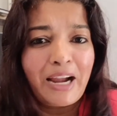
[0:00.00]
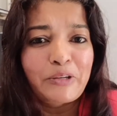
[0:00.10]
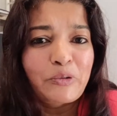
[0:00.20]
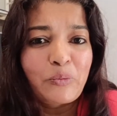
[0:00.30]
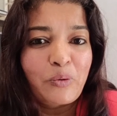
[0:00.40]
I
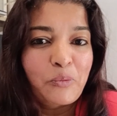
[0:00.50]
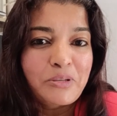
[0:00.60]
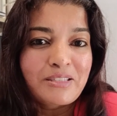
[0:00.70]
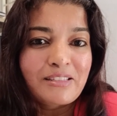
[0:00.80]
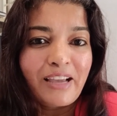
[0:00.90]
don't know what
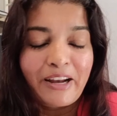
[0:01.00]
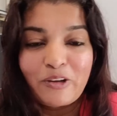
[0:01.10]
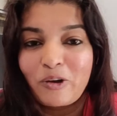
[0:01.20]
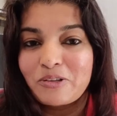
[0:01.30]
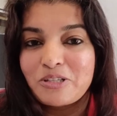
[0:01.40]
was the
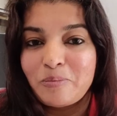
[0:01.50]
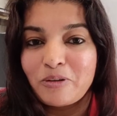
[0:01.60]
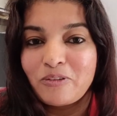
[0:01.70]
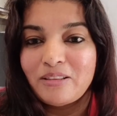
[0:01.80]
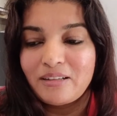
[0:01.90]
ideology
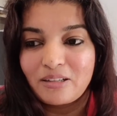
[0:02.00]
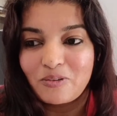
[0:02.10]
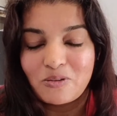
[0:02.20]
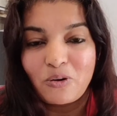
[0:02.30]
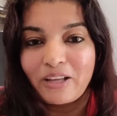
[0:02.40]
between that. It
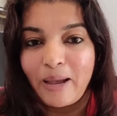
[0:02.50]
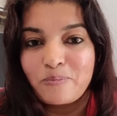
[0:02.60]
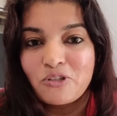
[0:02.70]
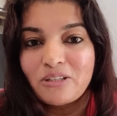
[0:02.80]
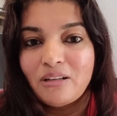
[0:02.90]
was not
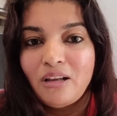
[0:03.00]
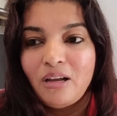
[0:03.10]
captured.